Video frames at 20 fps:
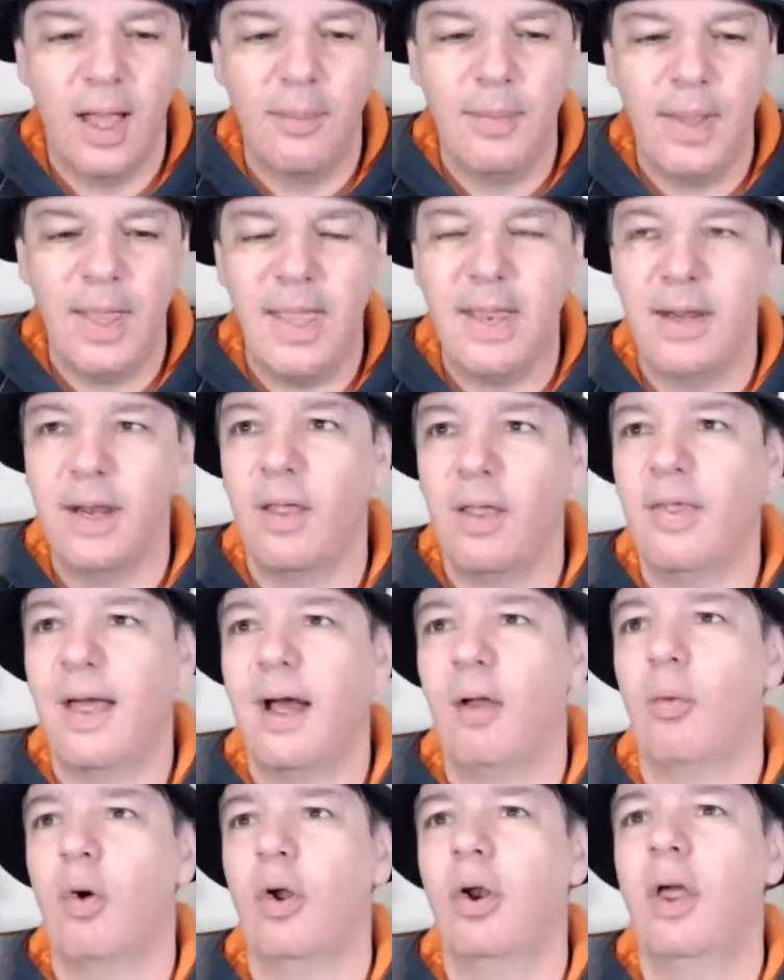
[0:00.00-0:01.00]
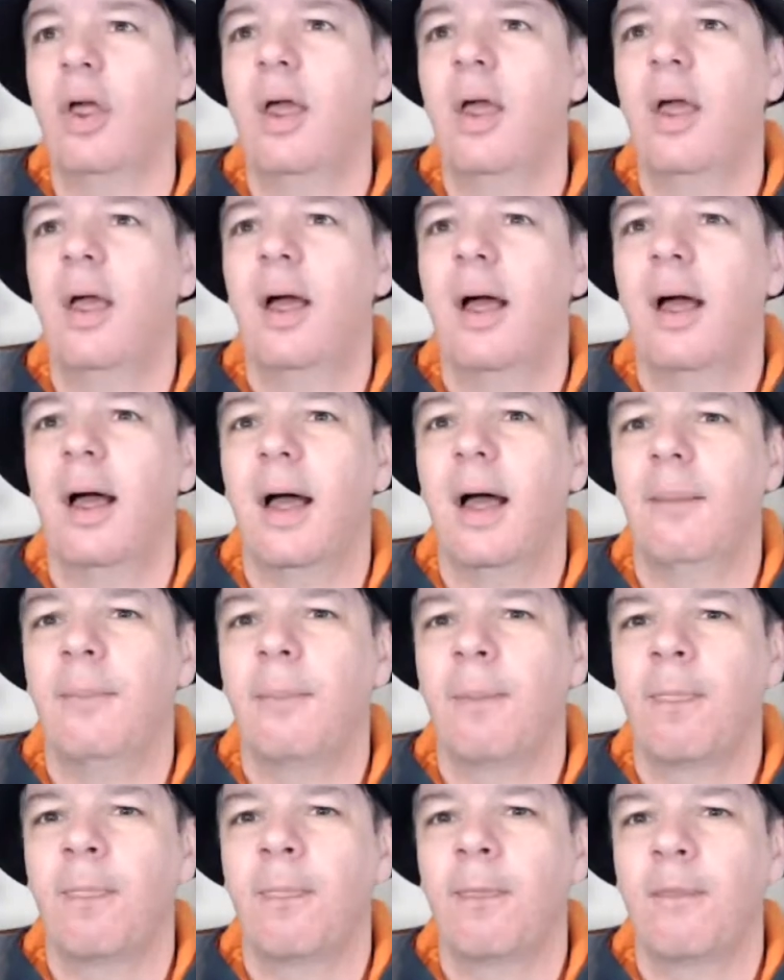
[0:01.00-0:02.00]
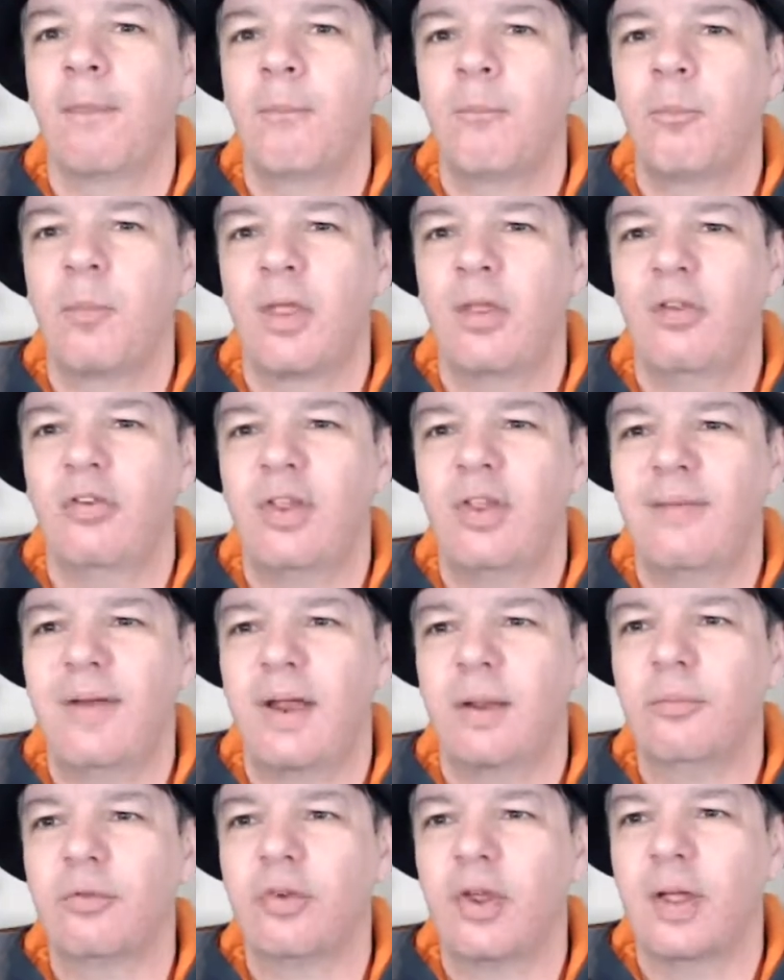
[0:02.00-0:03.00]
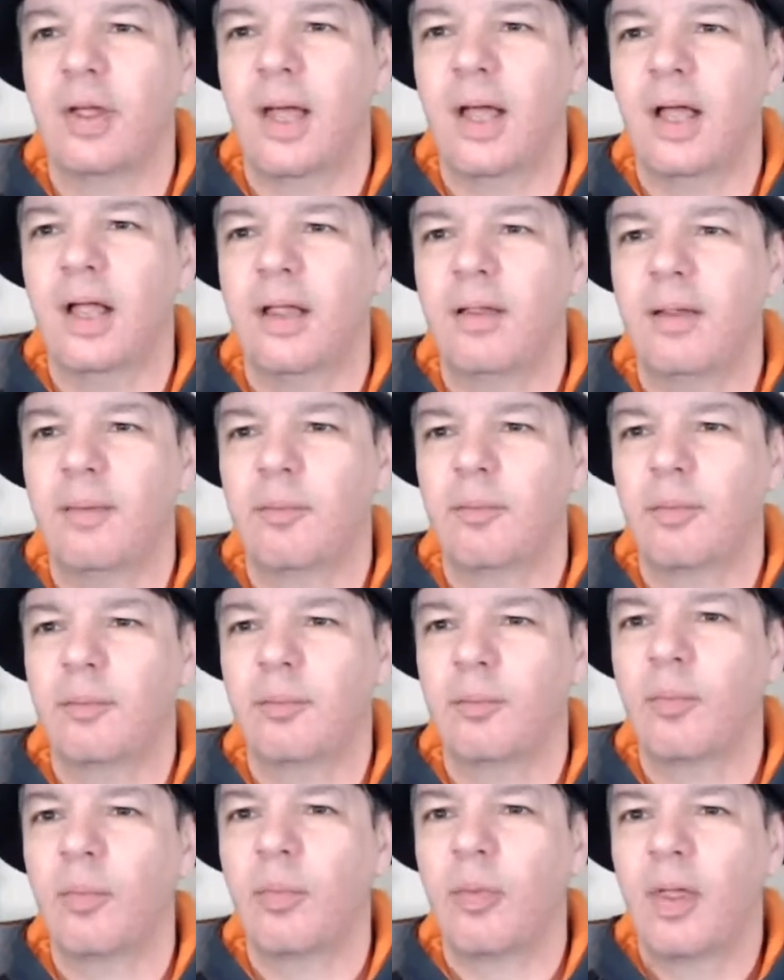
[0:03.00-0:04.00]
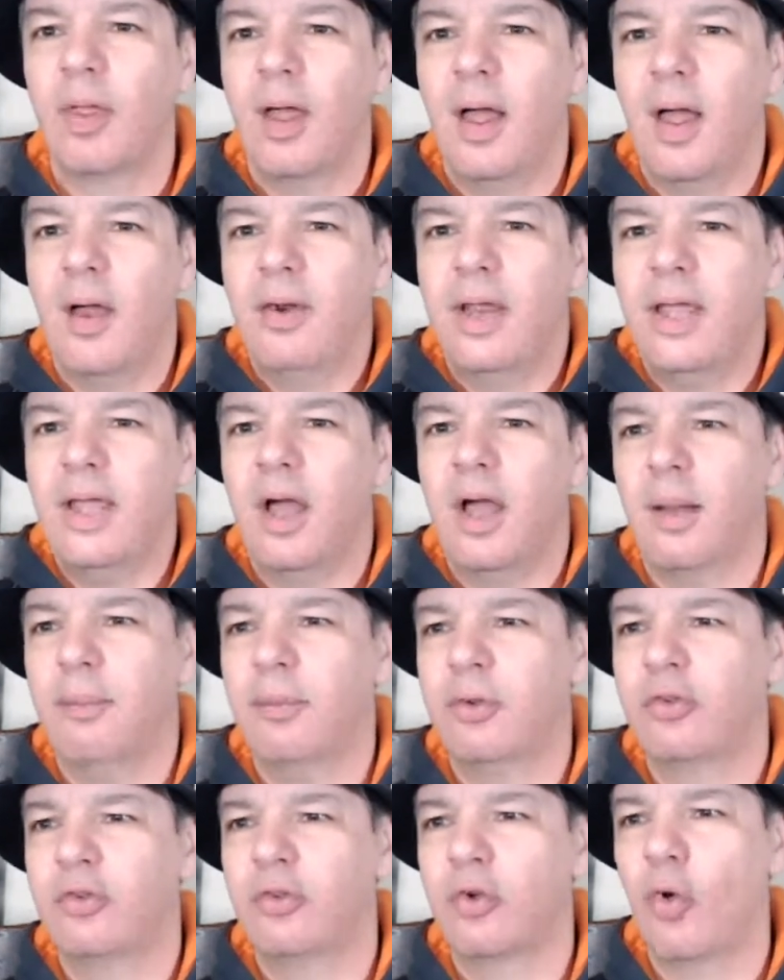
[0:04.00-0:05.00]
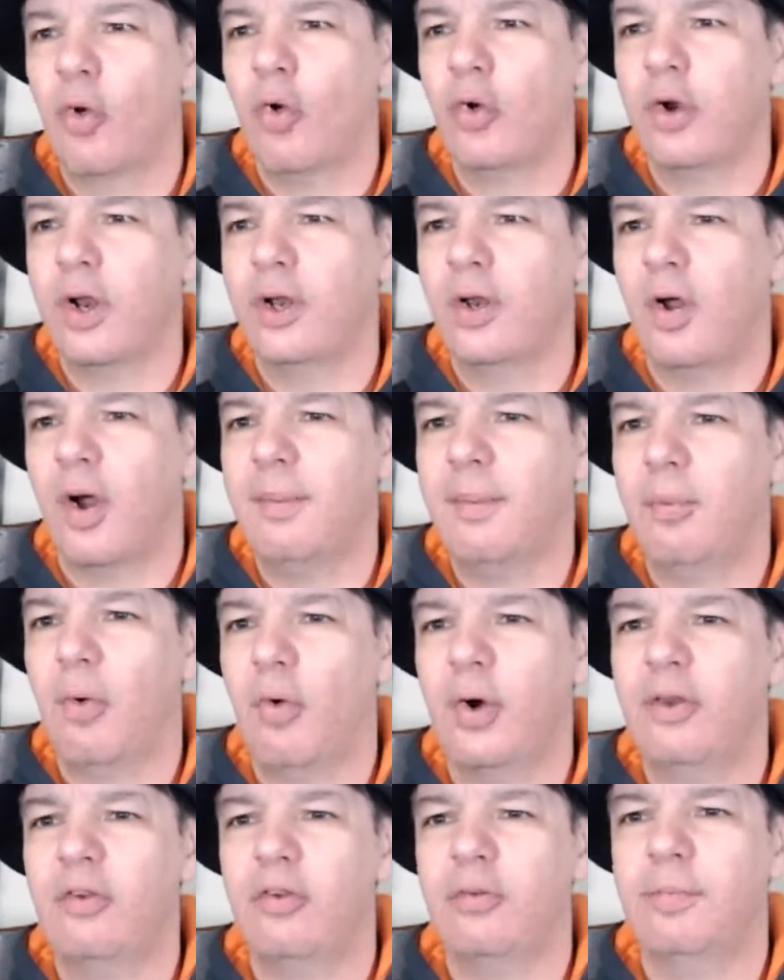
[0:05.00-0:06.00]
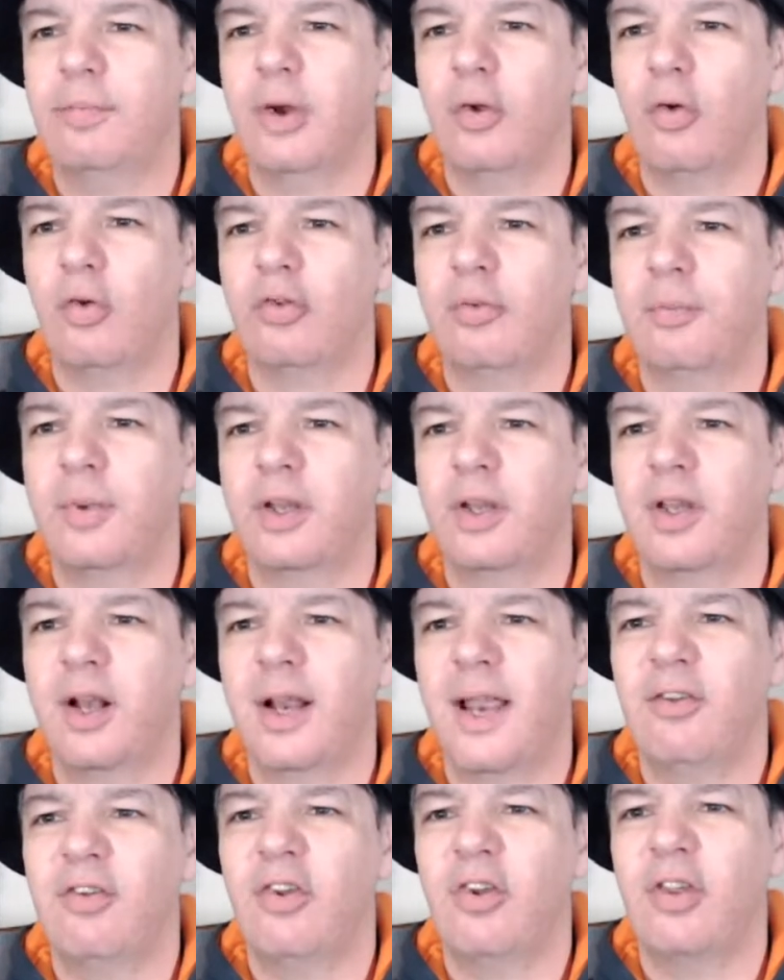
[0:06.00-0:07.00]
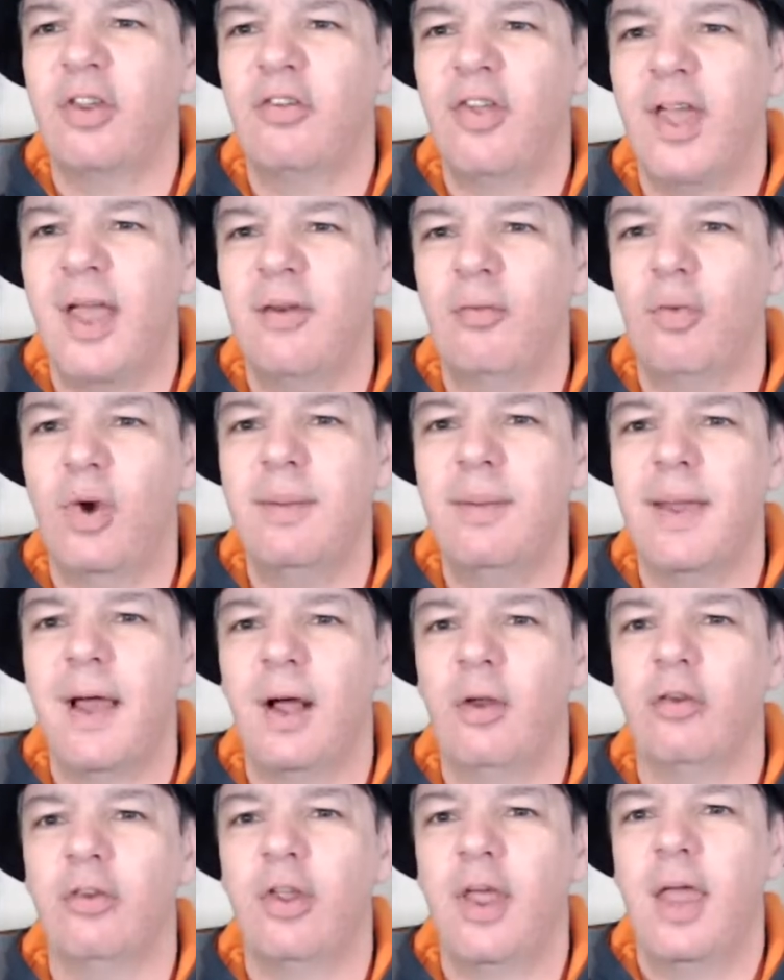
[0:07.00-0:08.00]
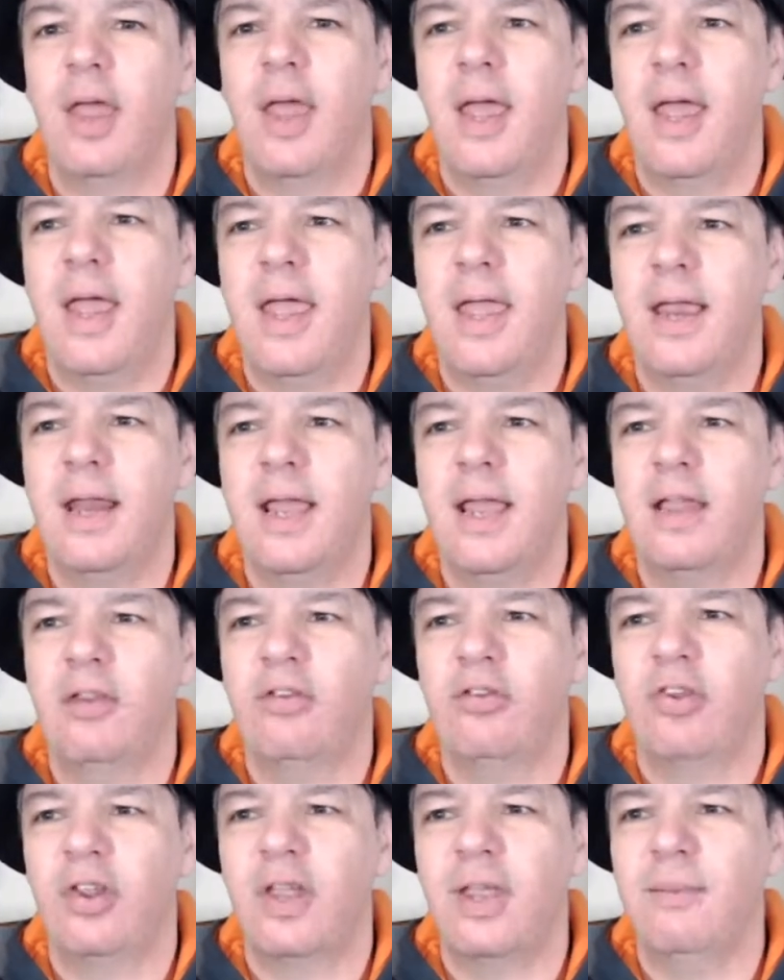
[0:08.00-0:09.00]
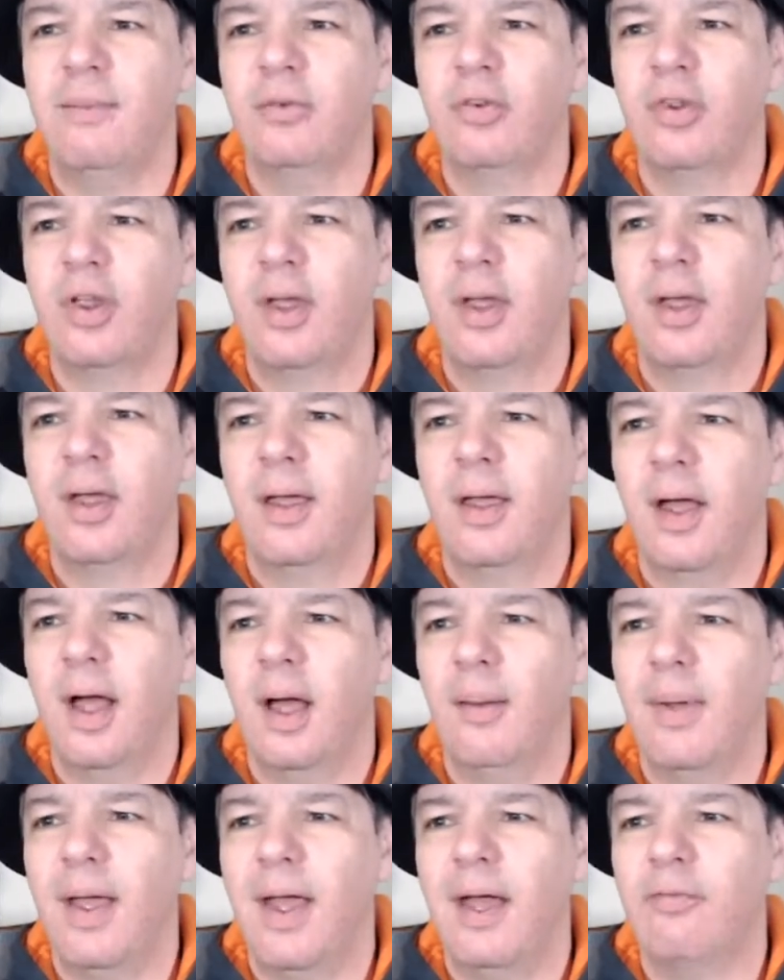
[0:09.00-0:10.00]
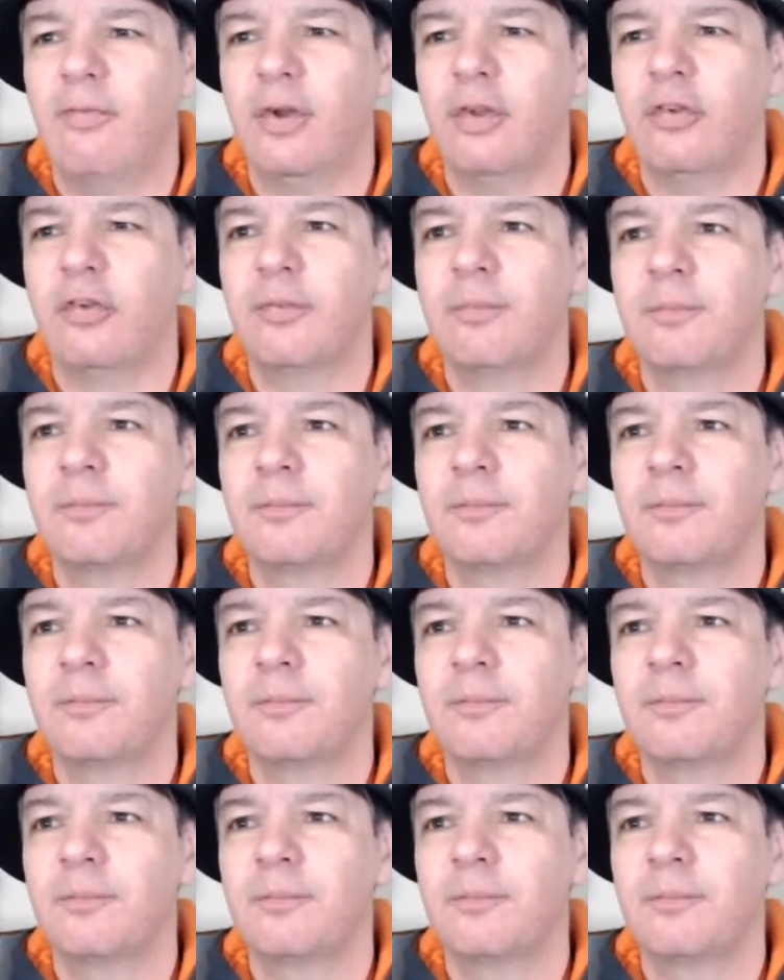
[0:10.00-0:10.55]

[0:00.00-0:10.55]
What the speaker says: in that one. Steve Adams only scored 9 points, but collected 10 rebounds in his team's efforts.